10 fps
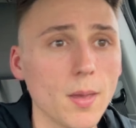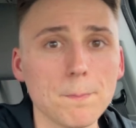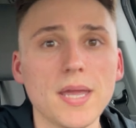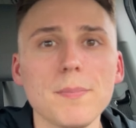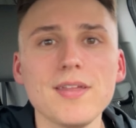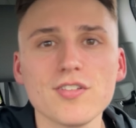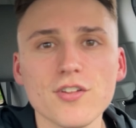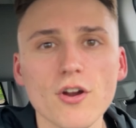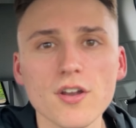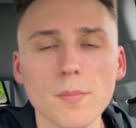maybe
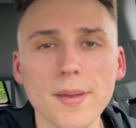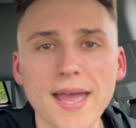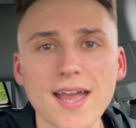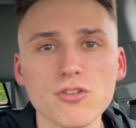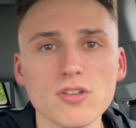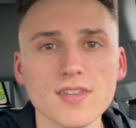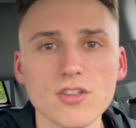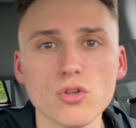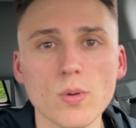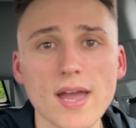starting a passion
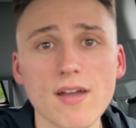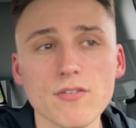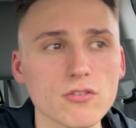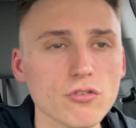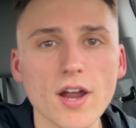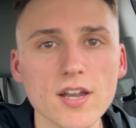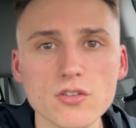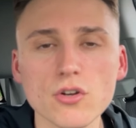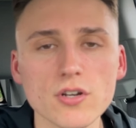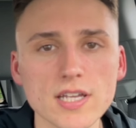that you have and trying to
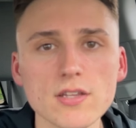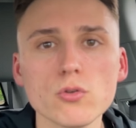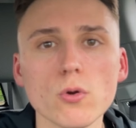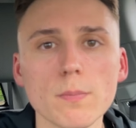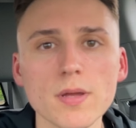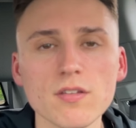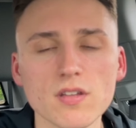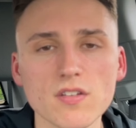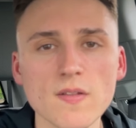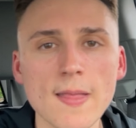turn it into a
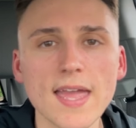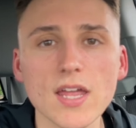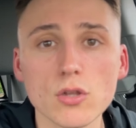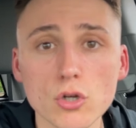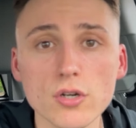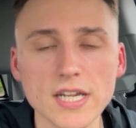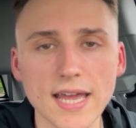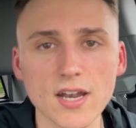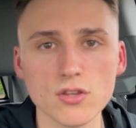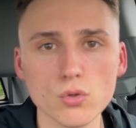business and learning
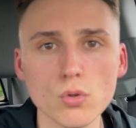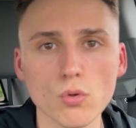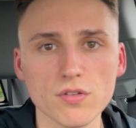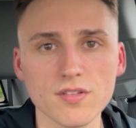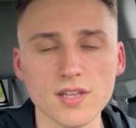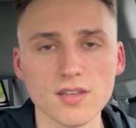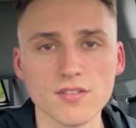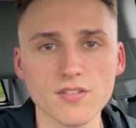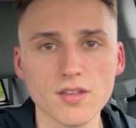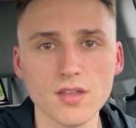how to do those
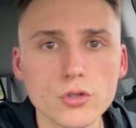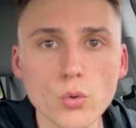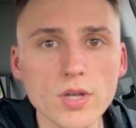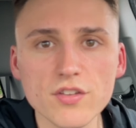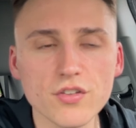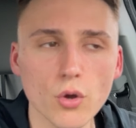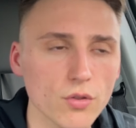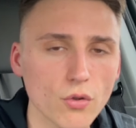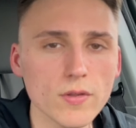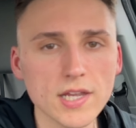things. Doing so
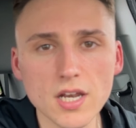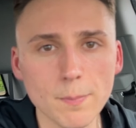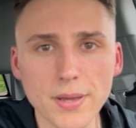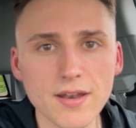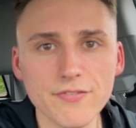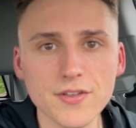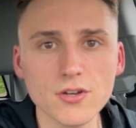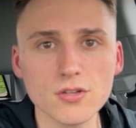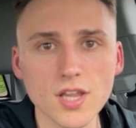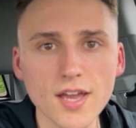is only going to benefit
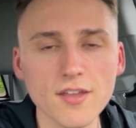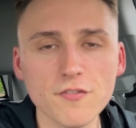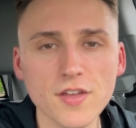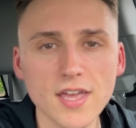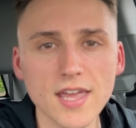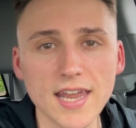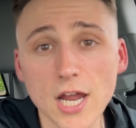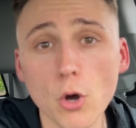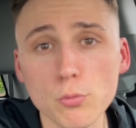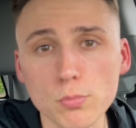your life and
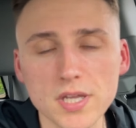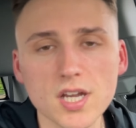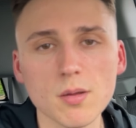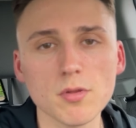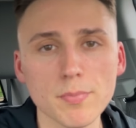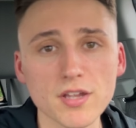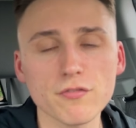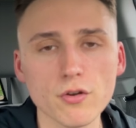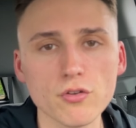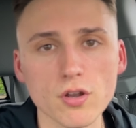help you become the best
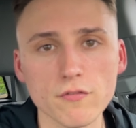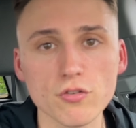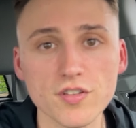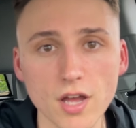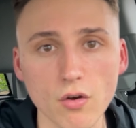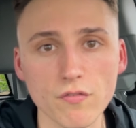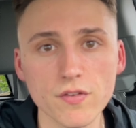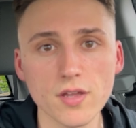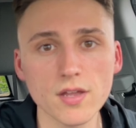version of yourself.